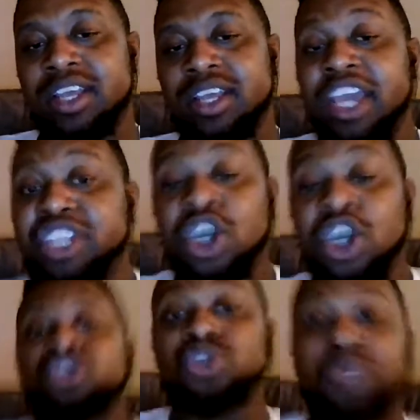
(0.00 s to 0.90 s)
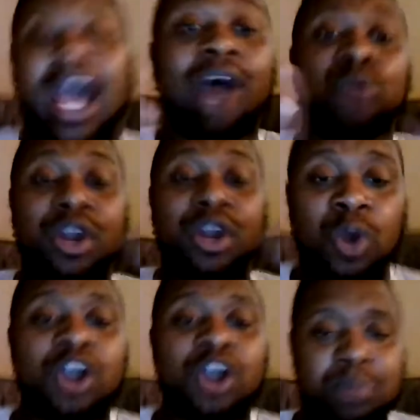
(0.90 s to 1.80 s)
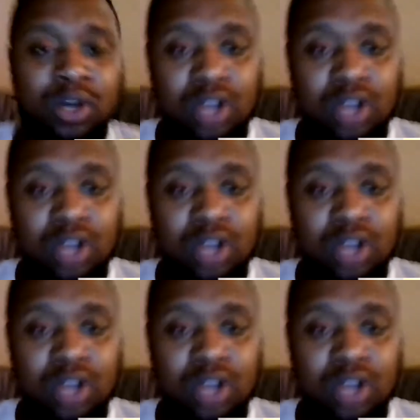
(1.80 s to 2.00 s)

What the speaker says: He told you not what it was, but